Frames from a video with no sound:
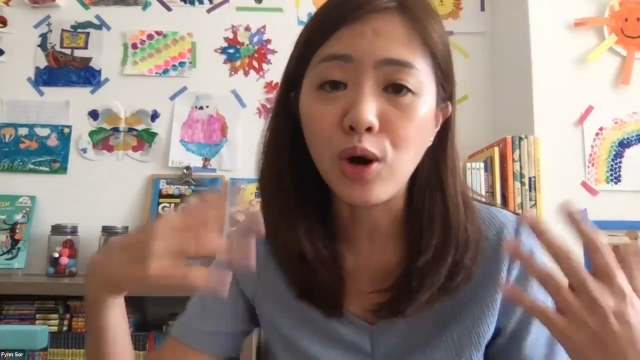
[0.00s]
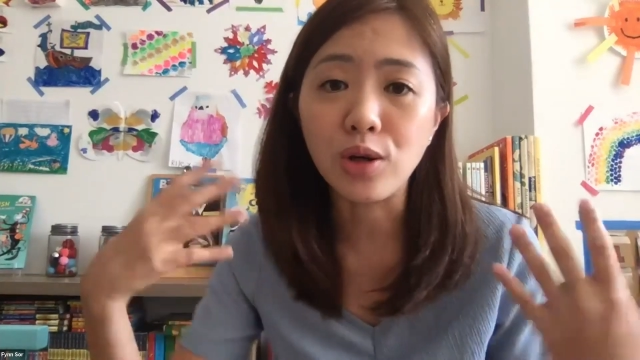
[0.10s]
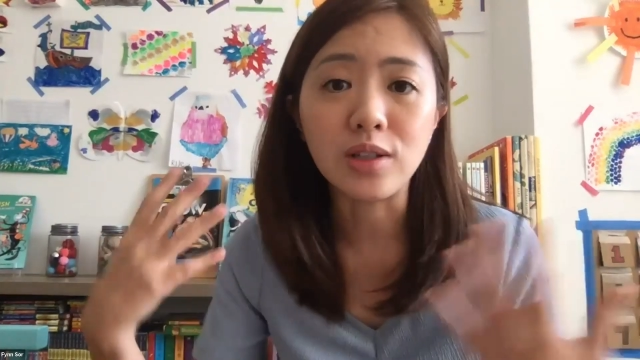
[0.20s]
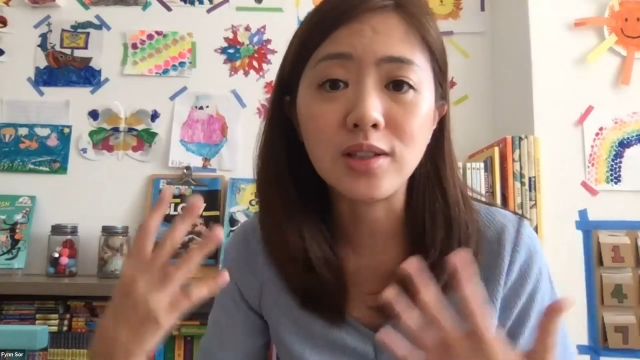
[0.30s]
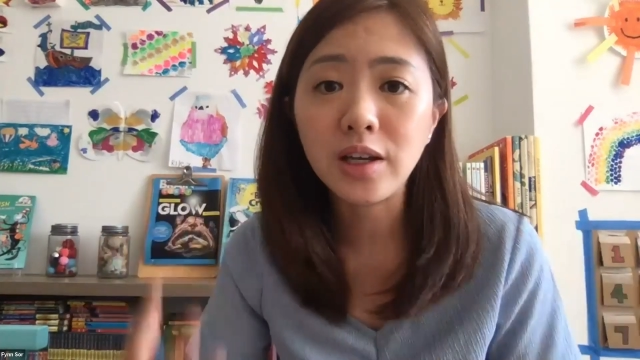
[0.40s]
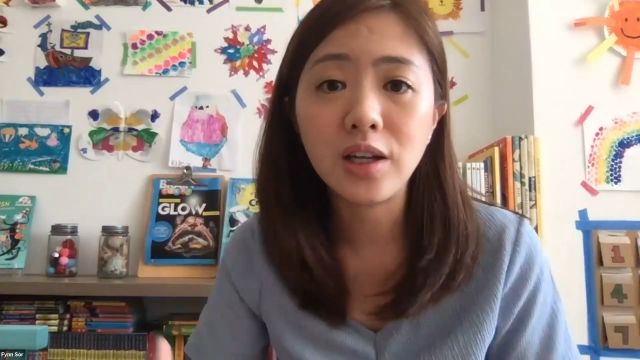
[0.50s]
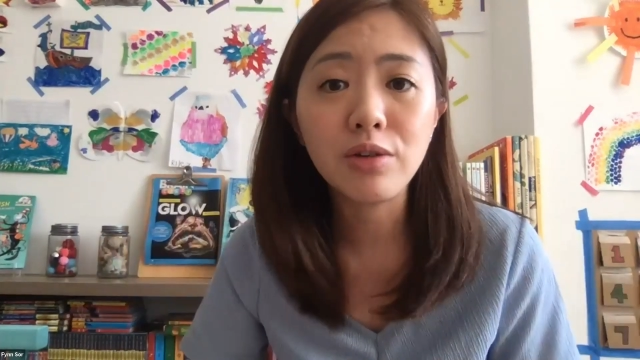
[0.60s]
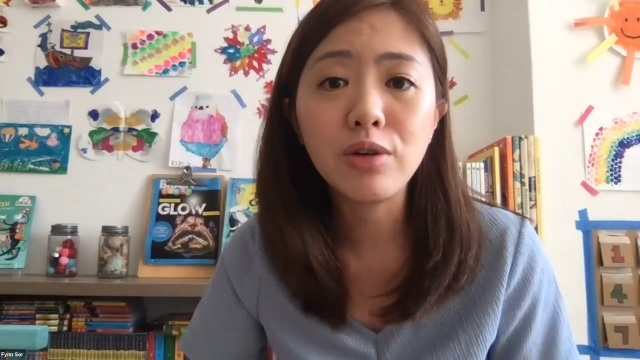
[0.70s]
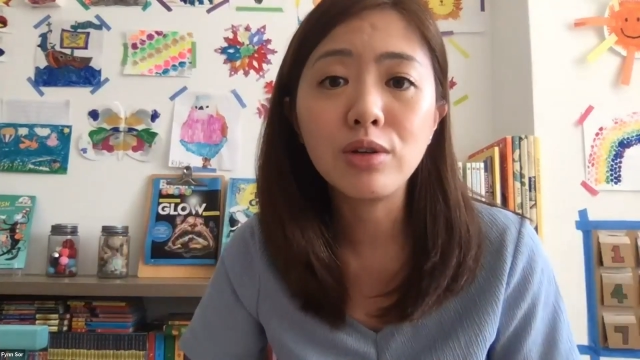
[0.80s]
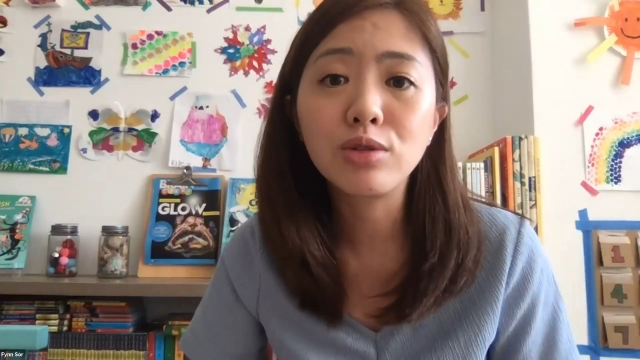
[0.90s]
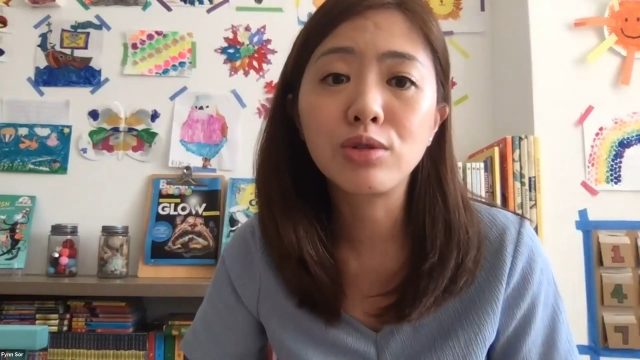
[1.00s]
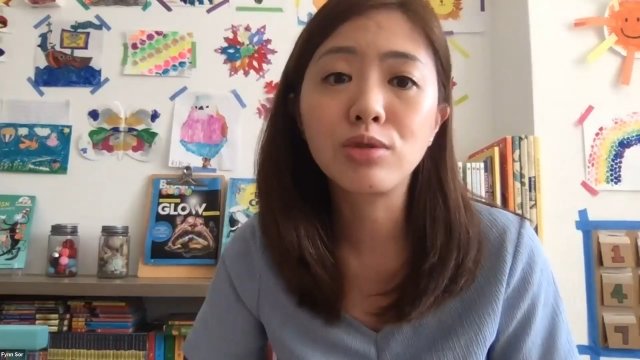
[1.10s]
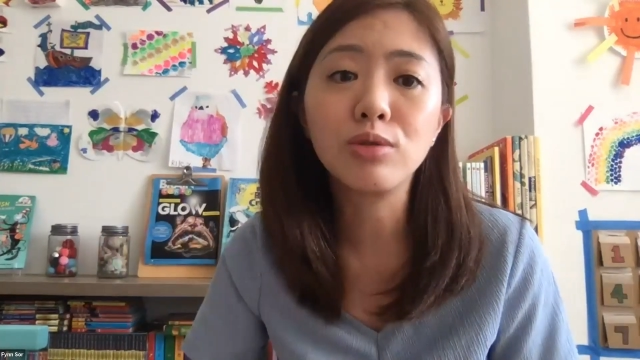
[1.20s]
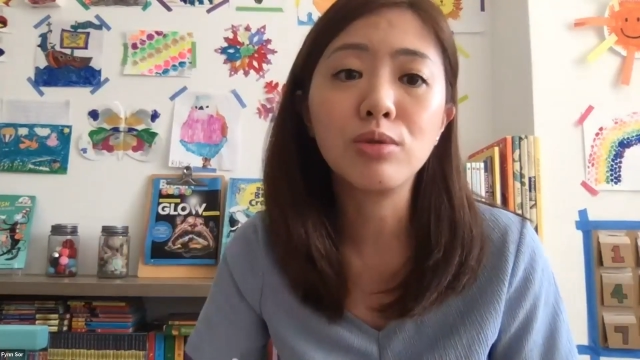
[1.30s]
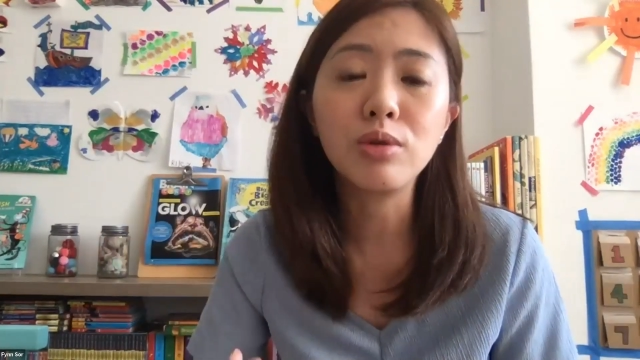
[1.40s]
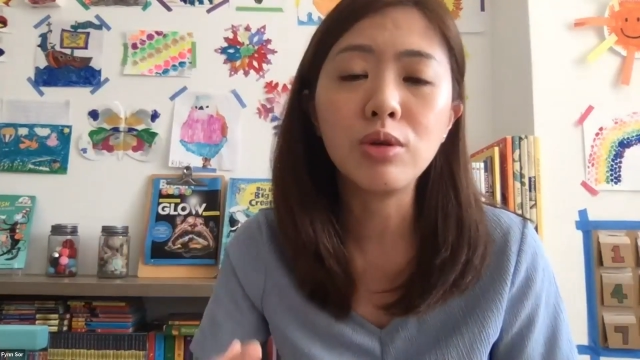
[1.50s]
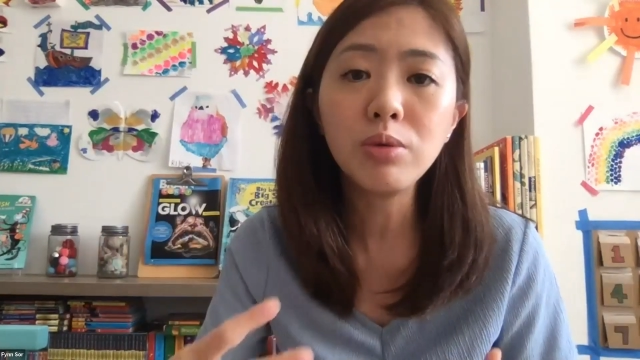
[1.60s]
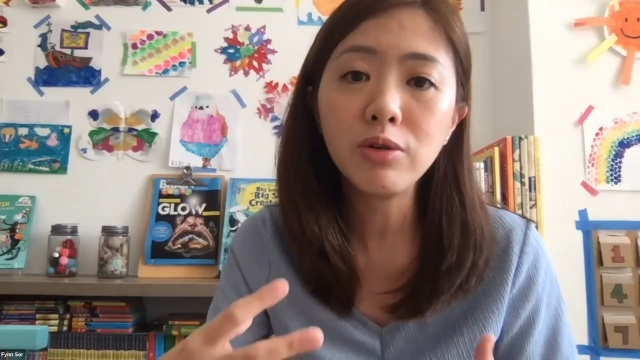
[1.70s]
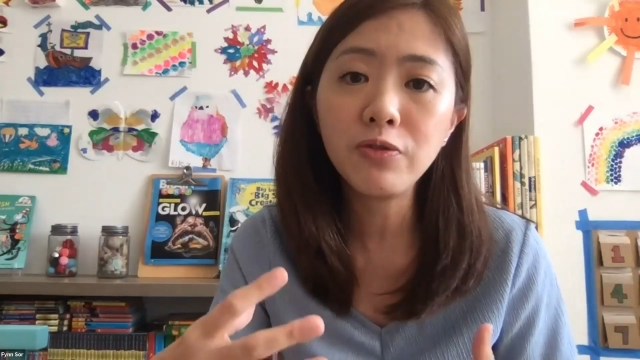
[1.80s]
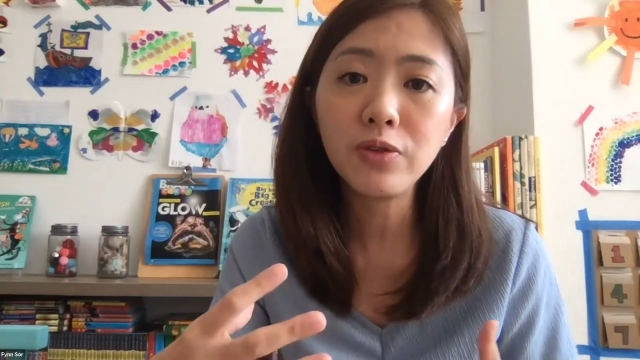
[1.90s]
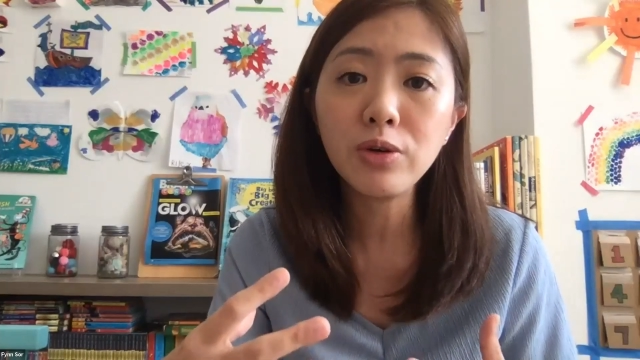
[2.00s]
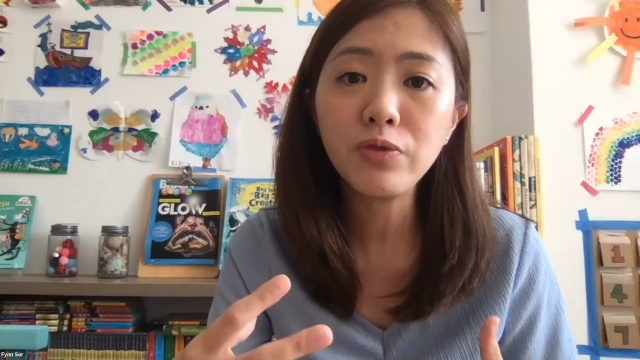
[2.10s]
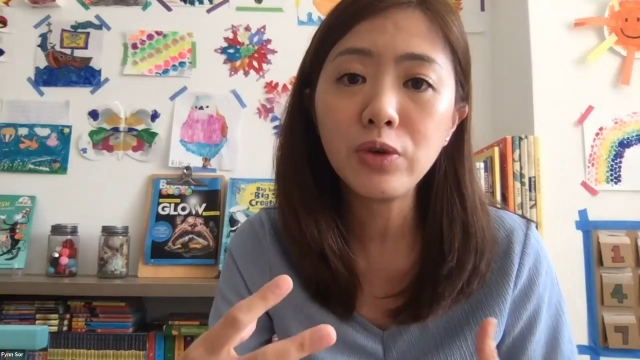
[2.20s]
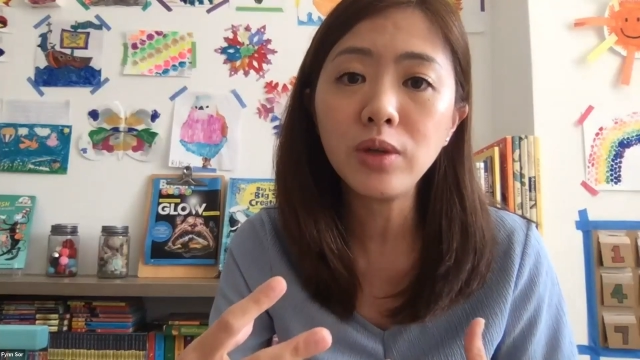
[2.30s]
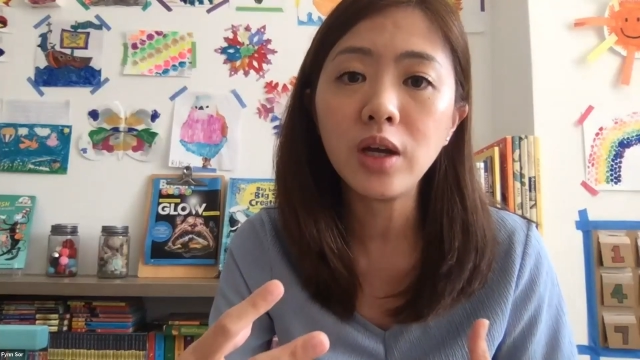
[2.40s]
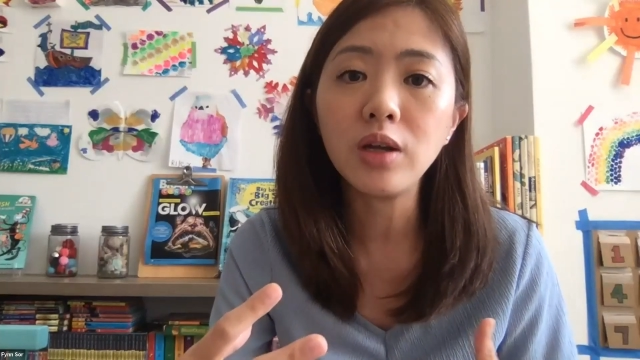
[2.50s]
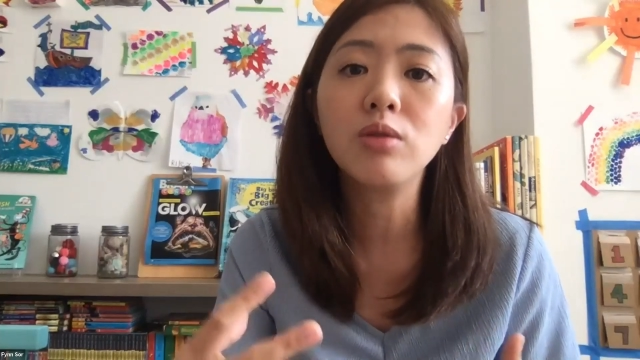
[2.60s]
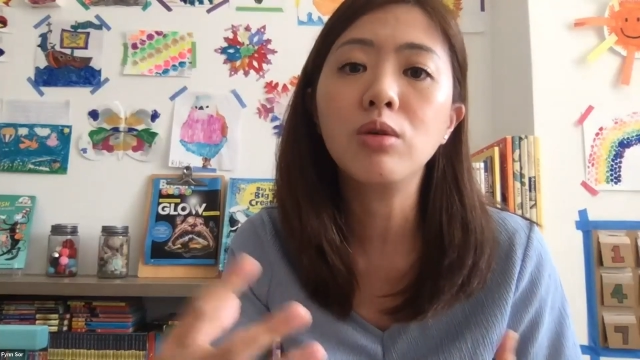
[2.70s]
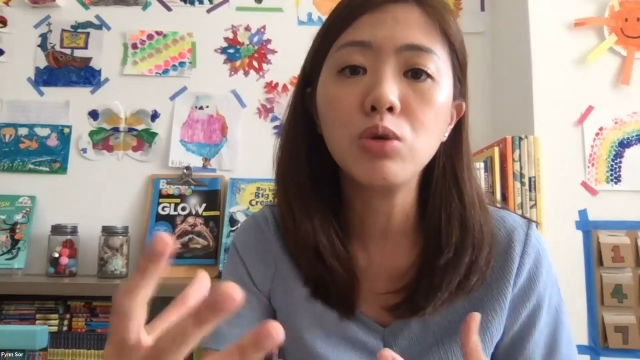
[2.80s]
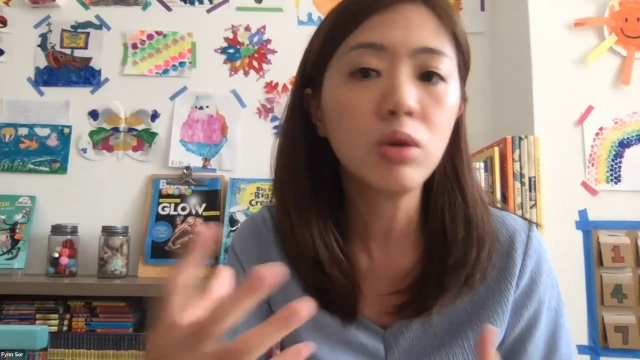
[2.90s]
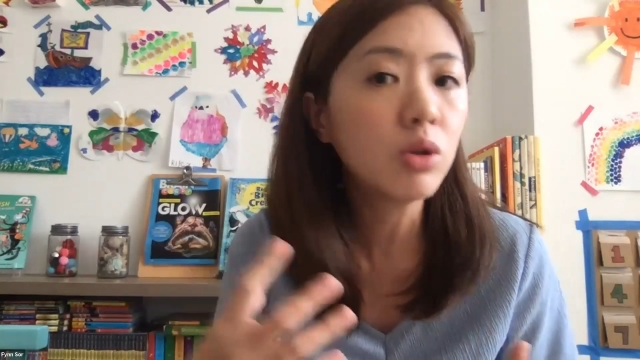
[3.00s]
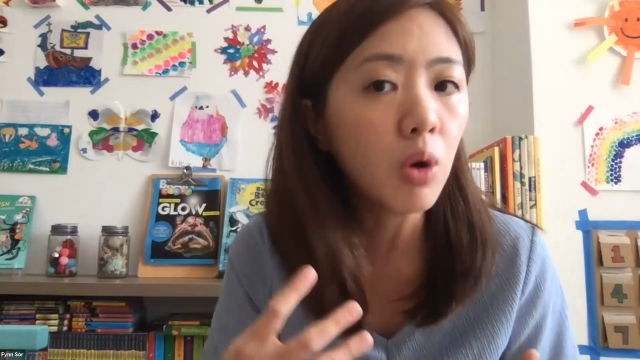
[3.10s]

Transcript: phases, like in primary school or in secondary school, you will